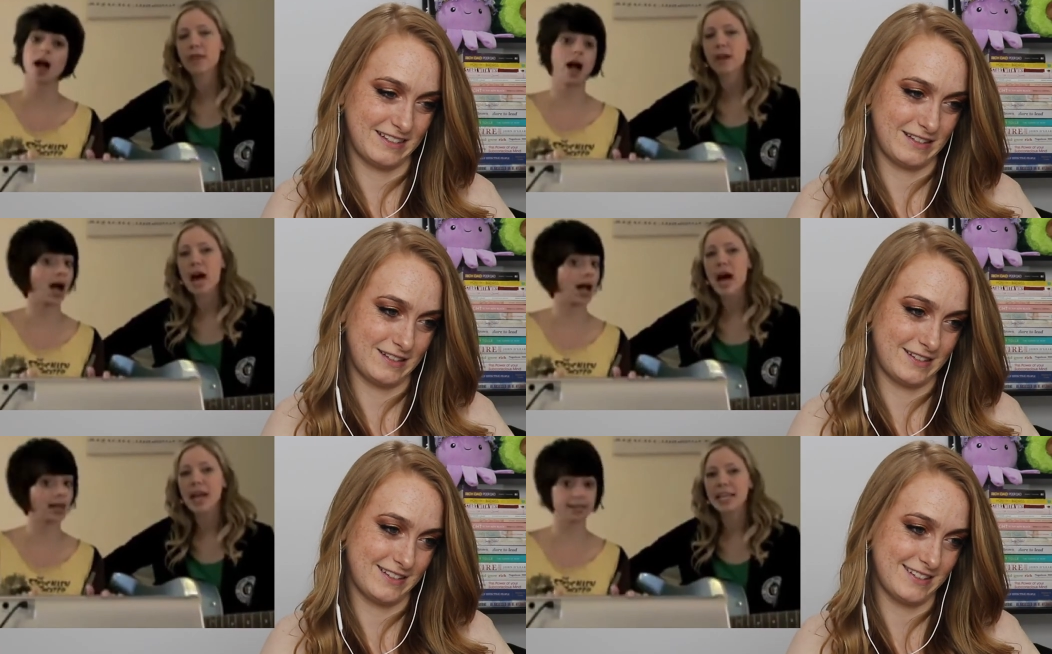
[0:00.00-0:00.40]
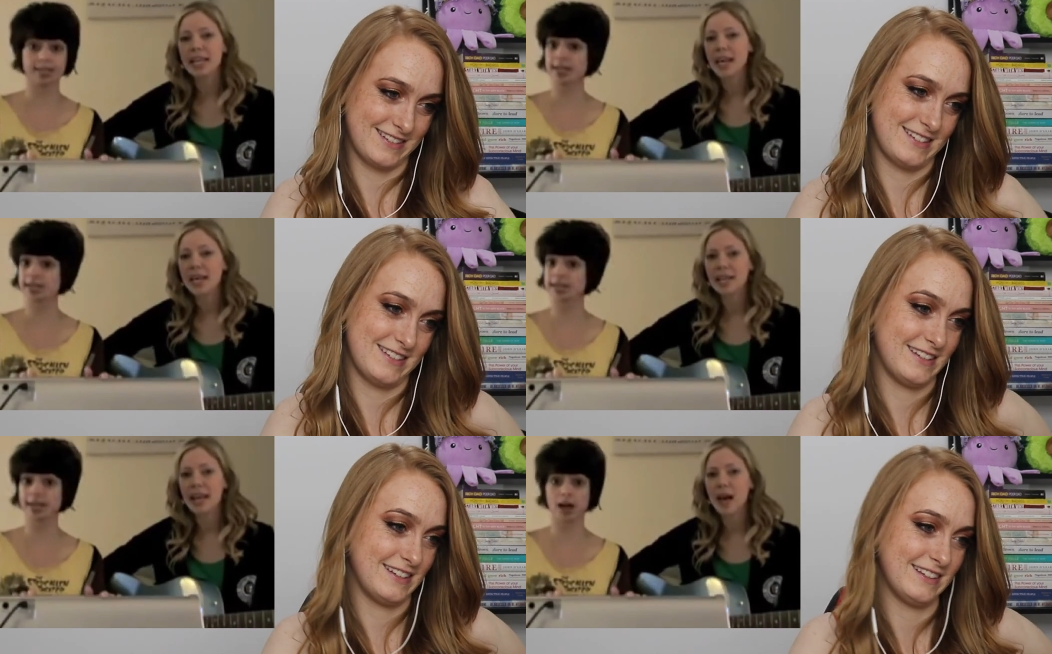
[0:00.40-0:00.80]
Speaker 1: I
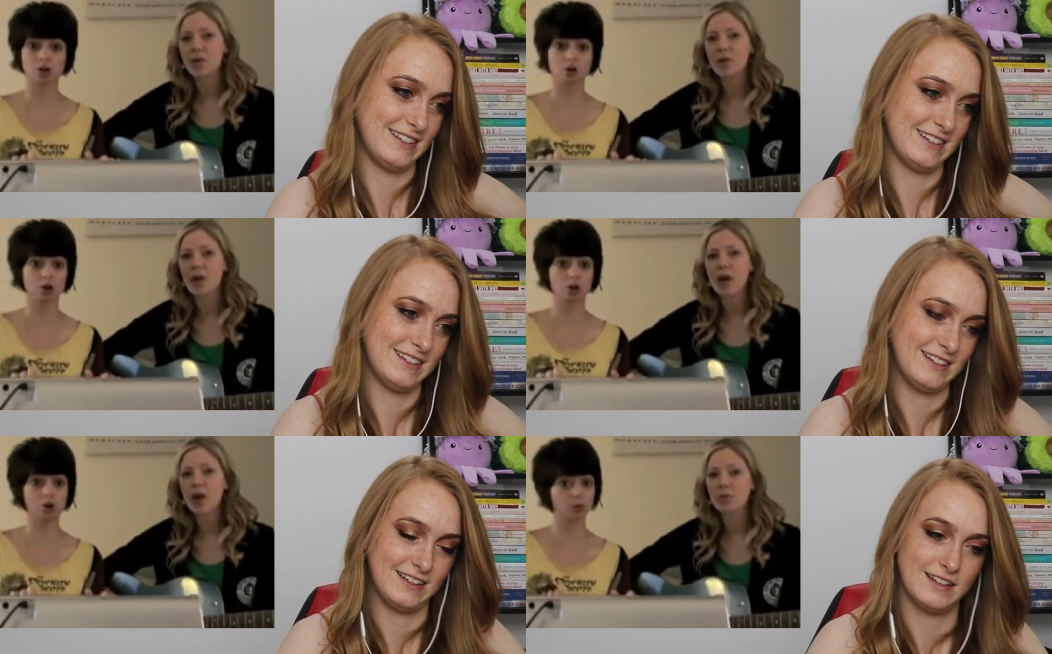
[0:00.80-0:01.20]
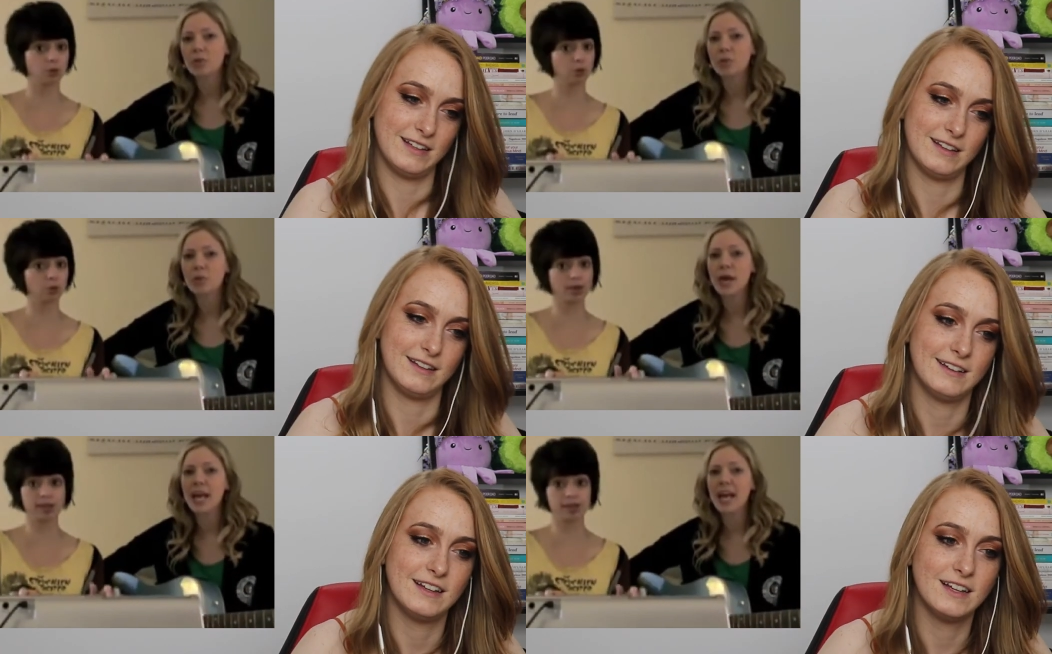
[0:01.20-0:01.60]
can't count all the
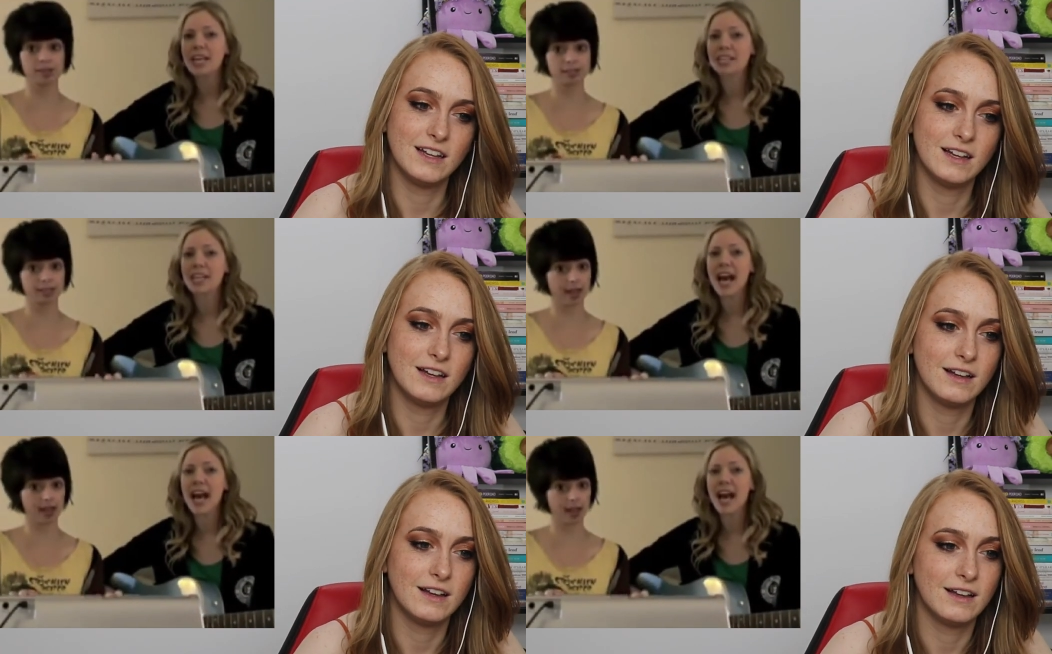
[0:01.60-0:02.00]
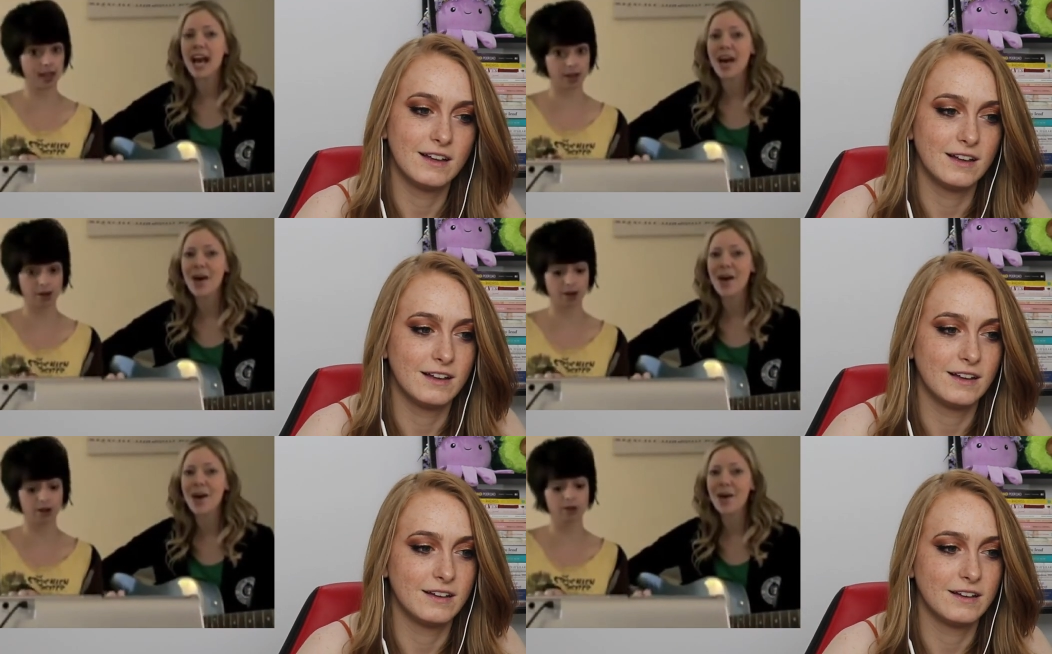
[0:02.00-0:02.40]
ways
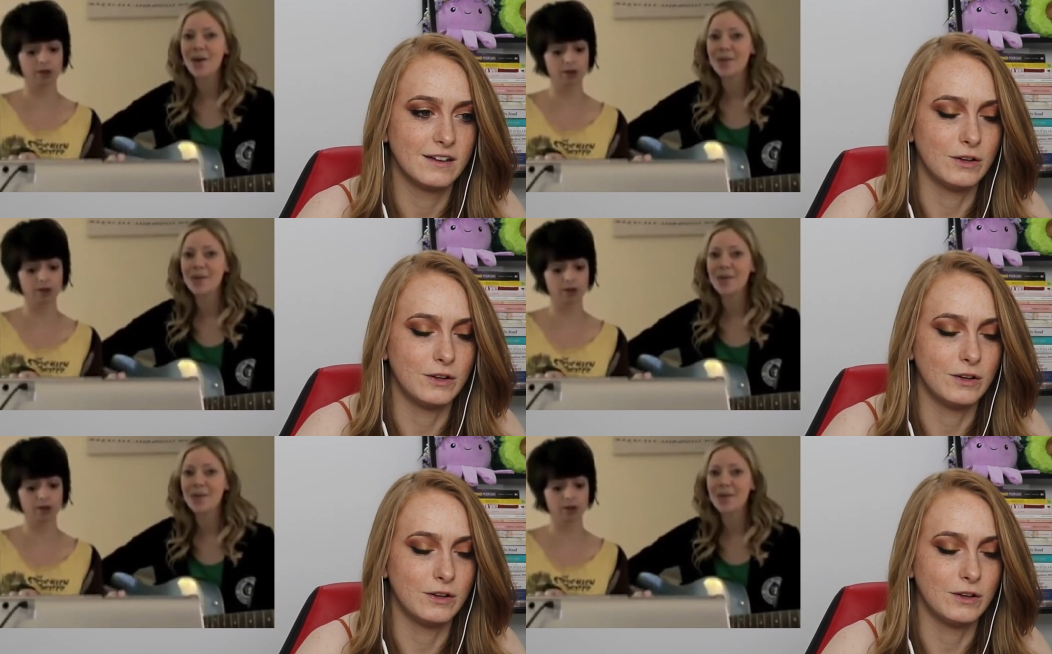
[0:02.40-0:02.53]
how